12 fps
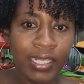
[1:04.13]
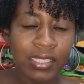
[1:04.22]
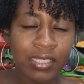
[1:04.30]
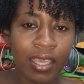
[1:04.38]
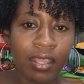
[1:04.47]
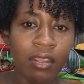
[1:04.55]

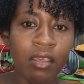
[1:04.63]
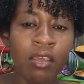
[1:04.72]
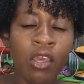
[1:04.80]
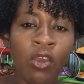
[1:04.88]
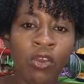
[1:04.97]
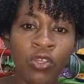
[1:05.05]
skin,
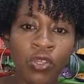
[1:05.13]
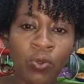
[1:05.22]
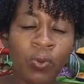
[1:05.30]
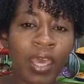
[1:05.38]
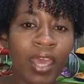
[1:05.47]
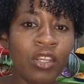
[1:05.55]
you
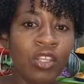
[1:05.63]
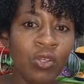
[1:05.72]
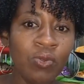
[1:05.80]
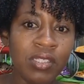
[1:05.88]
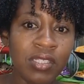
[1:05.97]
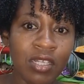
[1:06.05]
can
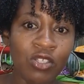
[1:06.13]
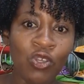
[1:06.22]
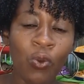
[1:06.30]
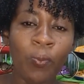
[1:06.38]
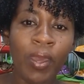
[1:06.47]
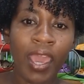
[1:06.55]
use this
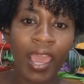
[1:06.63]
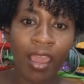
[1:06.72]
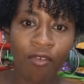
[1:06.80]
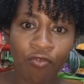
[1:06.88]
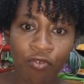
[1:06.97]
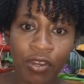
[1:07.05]
soap
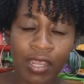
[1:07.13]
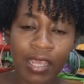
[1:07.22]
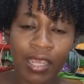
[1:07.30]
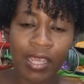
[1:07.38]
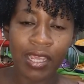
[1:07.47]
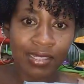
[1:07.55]
every
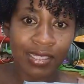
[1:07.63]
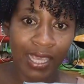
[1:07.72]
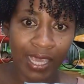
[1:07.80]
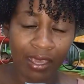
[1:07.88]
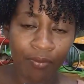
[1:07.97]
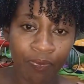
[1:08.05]

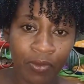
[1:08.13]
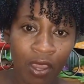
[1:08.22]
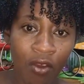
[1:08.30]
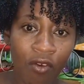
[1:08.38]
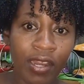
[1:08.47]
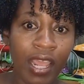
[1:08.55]
day.
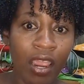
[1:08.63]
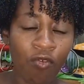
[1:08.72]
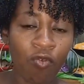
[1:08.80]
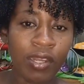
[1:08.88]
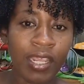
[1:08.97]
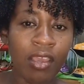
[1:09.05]
Right,
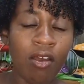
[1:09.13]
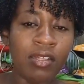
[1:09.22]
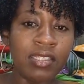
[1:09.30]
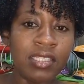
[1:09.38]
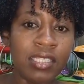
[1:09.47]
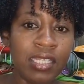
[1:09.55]
every day
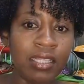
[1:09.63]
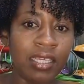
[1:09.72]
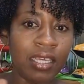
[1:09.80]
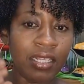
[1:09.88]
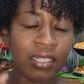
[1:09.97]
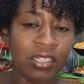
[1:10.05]
until the
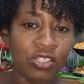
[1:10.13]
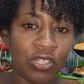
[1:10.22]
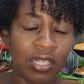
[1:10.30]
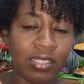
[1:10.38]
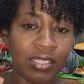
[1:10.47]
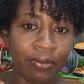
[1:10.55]

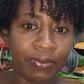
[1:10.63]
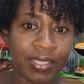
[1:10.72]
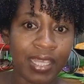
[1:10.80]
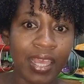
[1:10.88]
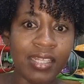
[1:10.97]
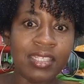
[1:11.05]
condition
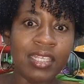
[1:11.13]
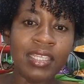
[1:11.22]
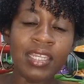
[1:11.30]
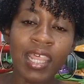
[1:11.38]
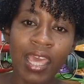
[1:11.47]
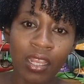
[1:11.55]
subsides,
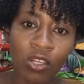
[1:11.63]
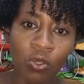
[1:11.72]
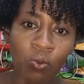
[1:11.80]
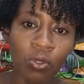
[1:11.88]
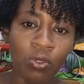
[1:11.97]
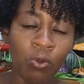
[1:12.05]
and then you
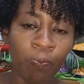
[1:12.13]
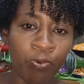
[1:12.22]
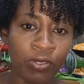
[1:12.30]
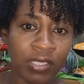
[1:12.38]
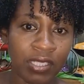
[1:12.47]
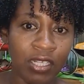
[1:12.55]
would
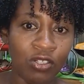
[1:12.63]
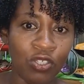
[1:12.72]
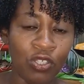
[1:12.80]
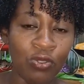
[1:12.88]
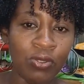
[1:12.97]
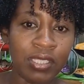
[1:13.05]
proceed to
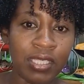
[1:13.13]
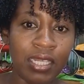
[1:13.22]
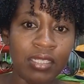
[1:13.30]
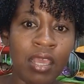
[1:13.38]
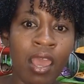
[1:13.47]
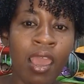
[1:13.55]
use
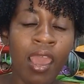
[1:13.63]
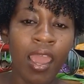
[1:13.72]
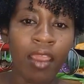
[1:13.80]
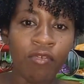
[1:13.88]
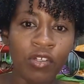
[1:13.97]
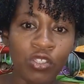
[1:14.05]
it
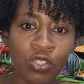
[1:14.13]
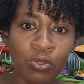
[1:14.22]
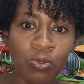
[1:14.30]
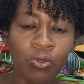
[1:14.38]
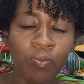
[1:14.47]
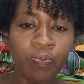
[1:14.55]
every
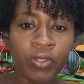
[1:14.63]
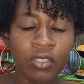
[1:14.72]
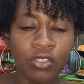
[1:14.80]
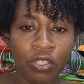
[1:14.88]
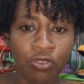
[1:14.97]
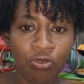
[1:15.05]
2
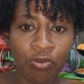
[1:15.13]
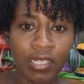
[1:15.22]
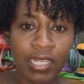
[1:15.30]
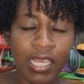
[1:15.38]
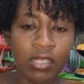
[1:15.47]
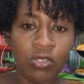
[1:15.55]
to 3
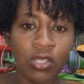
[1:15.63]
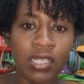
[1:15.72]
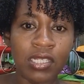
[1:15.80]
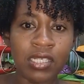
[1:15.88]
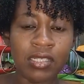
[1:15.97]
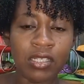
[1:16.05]
days. So
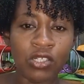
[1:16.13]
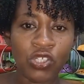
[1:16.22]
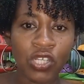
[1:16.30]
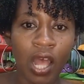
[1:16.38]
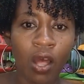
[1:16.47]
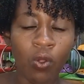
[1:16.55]
this is the
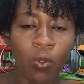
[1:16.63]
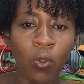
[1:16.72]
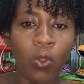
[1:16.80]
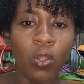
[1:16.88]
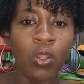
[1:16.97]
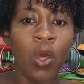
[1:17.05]

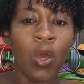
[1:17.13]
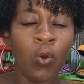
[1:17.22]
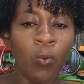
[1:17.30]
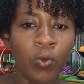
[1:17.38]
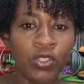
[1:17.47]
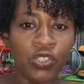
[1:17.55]
charcoal
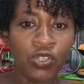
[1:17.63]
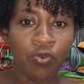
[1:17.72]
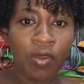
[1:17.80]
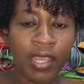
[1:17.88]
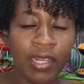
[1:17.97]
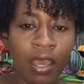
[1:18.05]
with
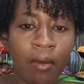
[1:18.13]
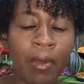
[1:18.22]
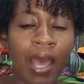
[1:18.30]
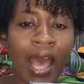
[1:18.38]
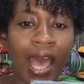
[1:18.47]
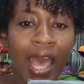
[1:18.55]
geranium
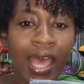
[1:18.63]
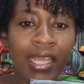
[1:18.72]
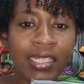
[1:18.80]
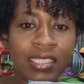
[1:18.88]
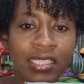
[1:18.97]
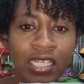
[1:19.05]

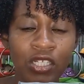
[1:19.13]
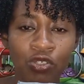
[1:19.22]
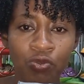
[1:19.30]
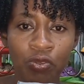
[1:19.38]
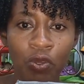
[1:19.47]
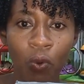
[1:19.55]
and tea
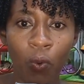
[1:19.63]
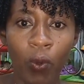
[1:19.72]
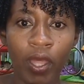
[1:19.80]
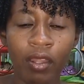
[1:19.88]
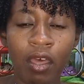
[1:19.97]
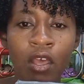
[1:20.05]
tree
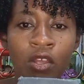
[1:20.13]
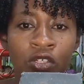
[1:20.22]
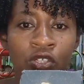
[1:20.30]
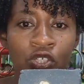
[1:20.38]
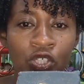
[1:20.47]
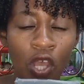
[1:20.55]
oil
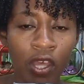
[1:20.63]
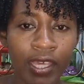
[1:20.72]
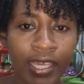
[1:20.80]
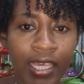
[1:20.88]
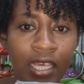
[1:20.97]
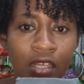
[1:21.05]

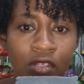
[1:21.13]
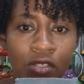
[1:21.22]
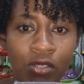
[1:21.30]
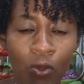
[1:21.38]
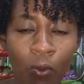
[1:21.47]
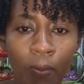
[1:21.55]
chunky
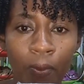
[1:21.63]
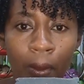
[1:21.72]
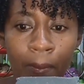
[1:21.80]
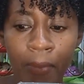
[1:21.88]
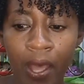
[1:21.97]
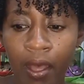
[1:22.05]
soap
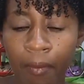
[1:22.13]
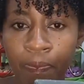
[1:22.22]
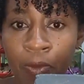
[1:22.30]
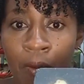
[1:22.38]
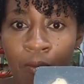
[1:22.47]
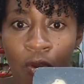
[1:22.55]
bar,
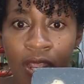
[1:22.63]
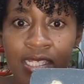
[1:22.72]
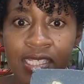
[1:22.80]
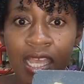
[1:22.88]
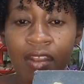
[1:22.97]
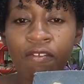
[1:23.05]

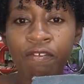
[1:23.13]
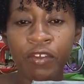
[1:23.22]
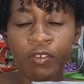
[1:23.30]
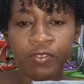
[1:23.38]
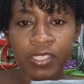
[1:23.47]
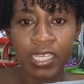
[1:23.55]
priced at
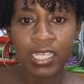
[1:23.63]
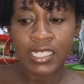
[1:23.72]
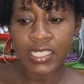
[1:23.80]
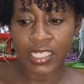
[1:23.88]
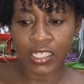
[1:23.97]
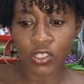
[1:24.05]
$50
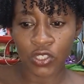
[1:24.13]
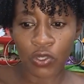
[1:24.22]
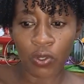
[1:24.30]
TT.